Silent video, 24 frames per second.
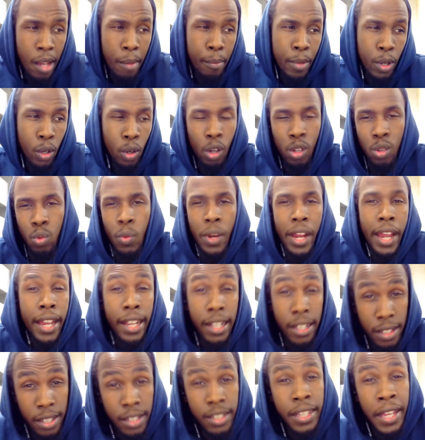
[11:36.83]
because we're
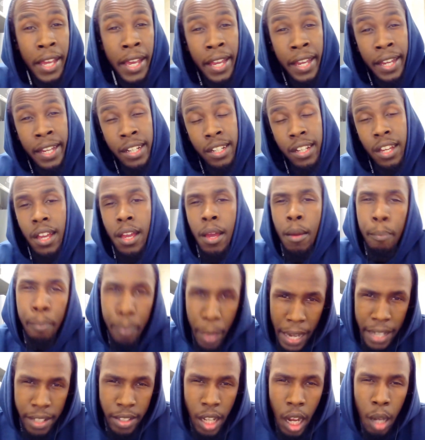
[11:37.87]
entertained
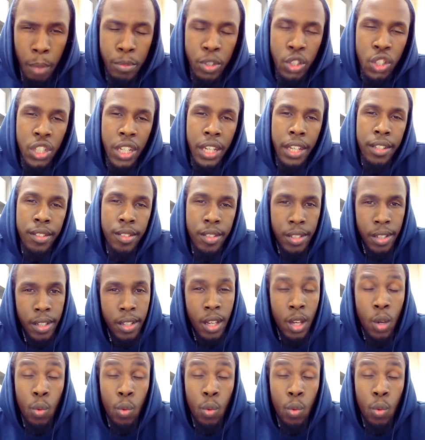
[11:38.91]
by dumb shit.